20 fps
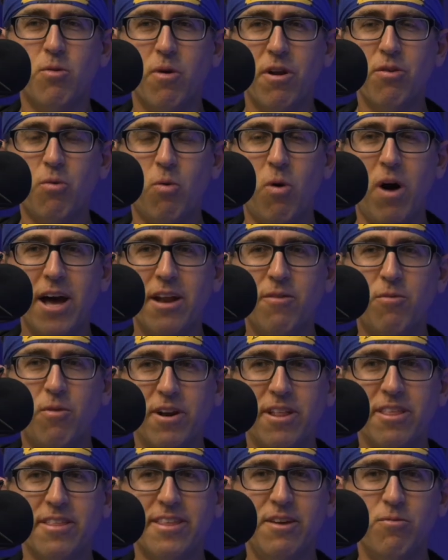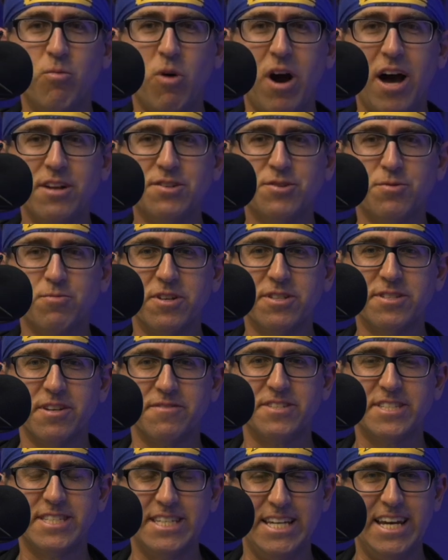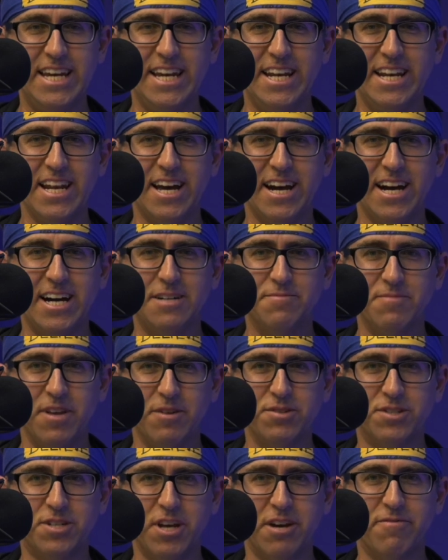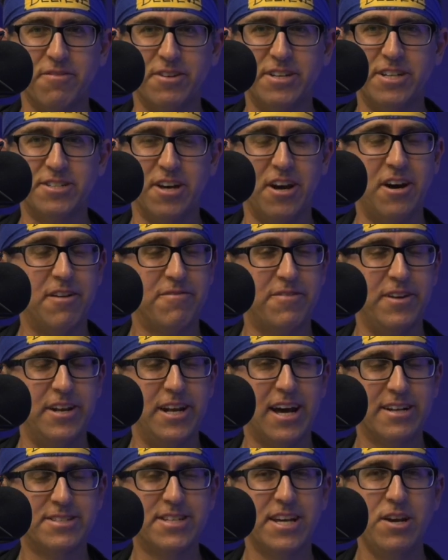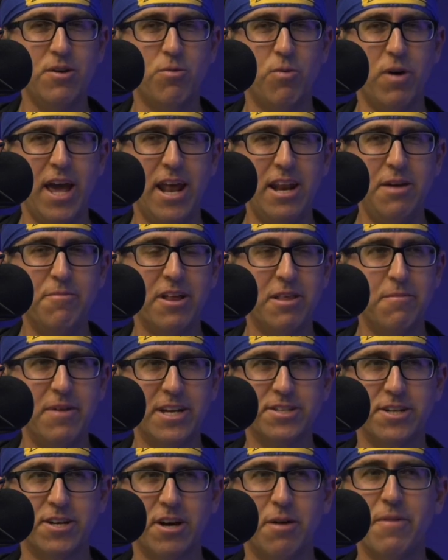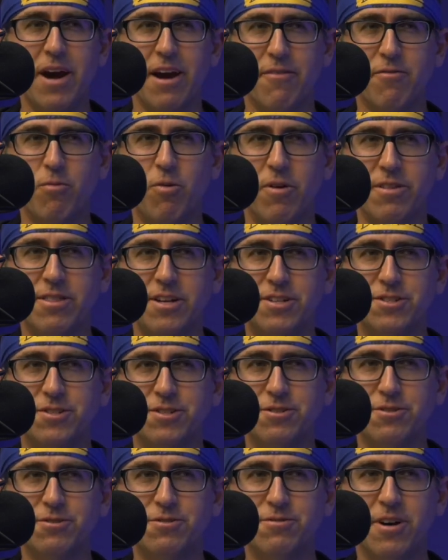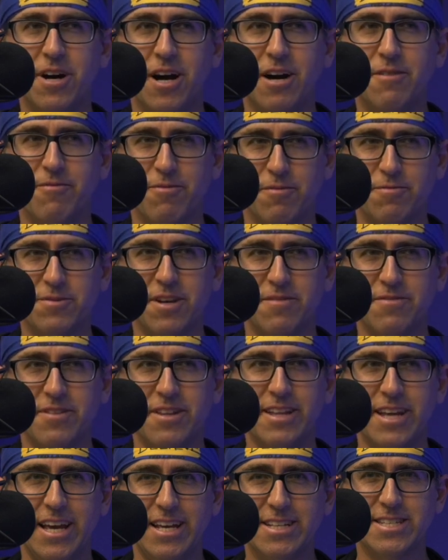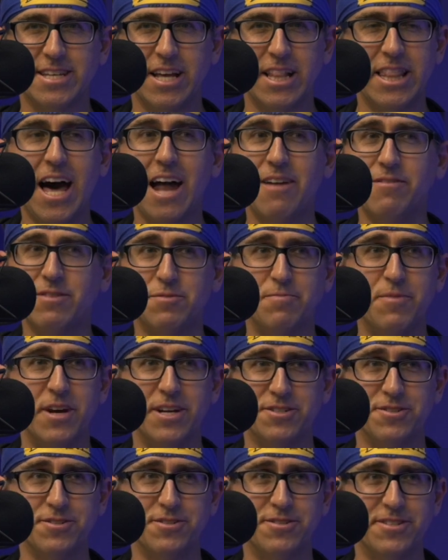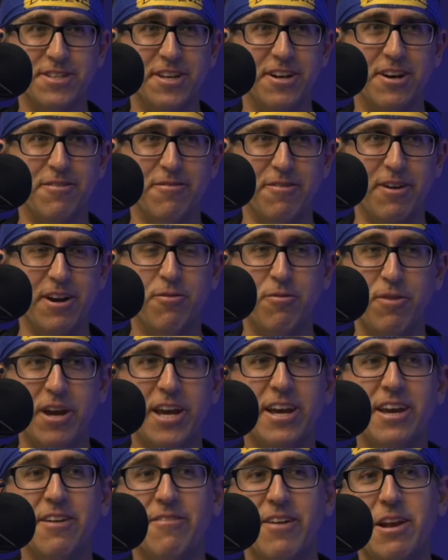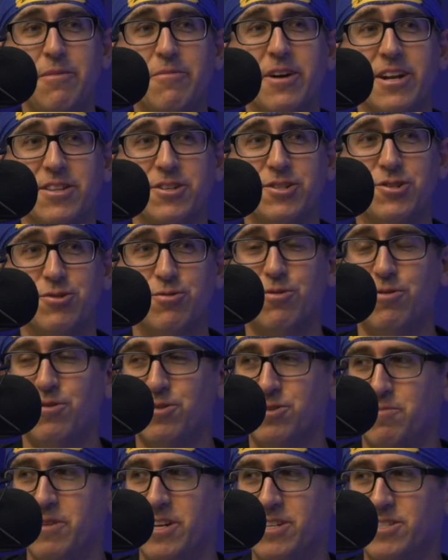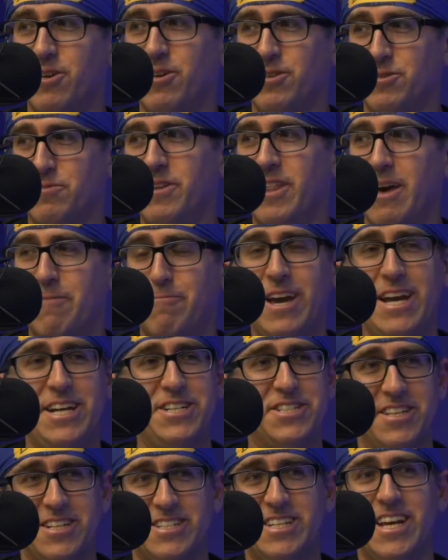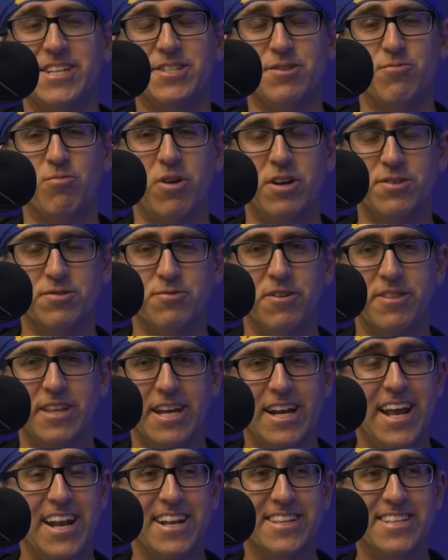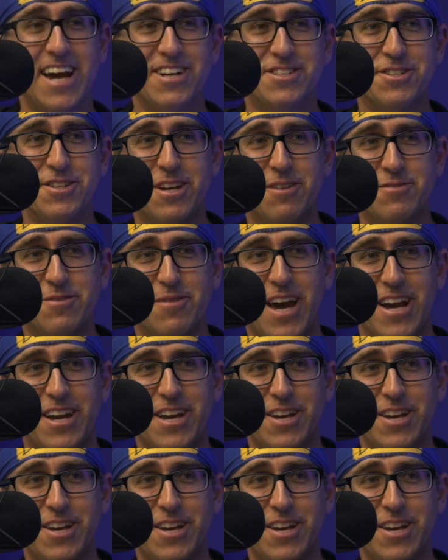one of the wildest ones I've seen that was definitely tough. And I'll tell you, anybody that makes a comeback from what they do, from something, it's a lot of it's mental. You know, like we can give anybody the tools, but it's ultimately that patient that takes and runs with it. And it actually comes back.